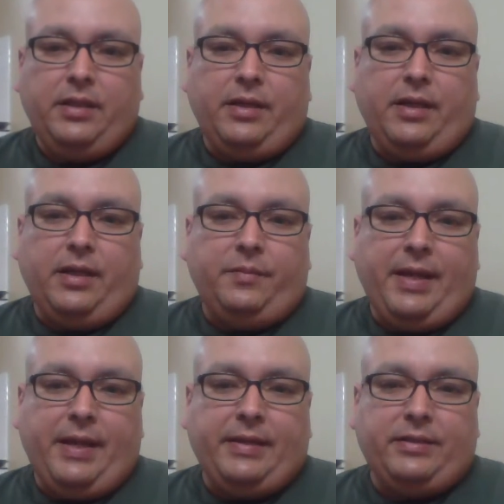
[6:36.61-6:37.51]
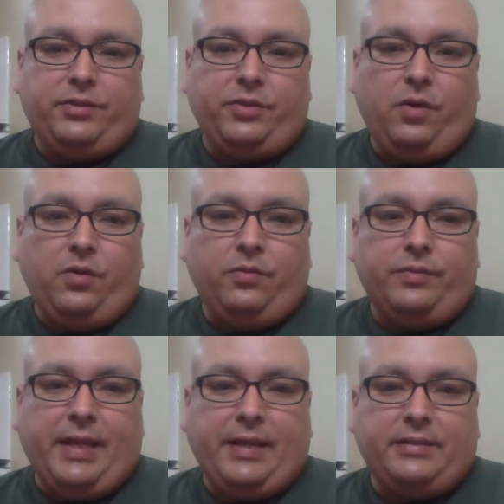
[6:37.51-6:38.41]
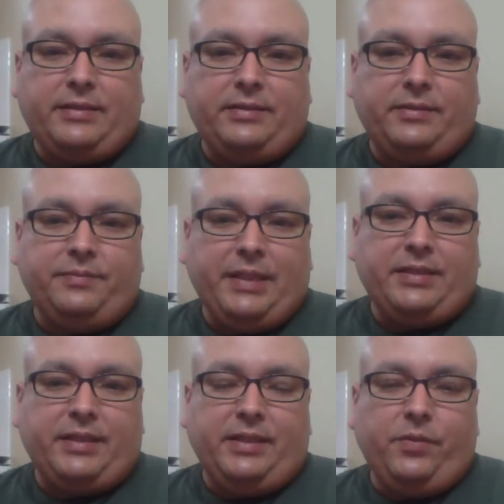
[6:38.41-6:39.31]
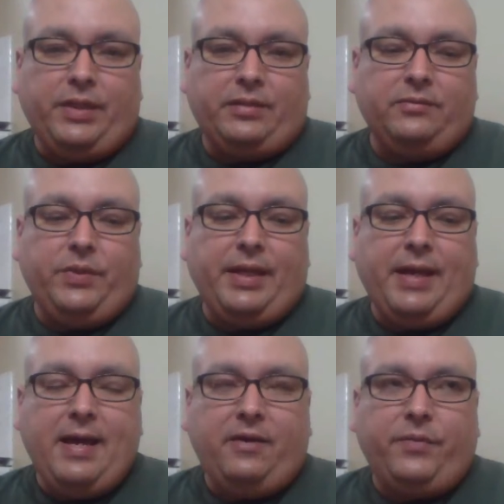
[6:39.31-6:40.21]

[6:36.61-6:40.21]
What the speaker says: And so that is basically what we have.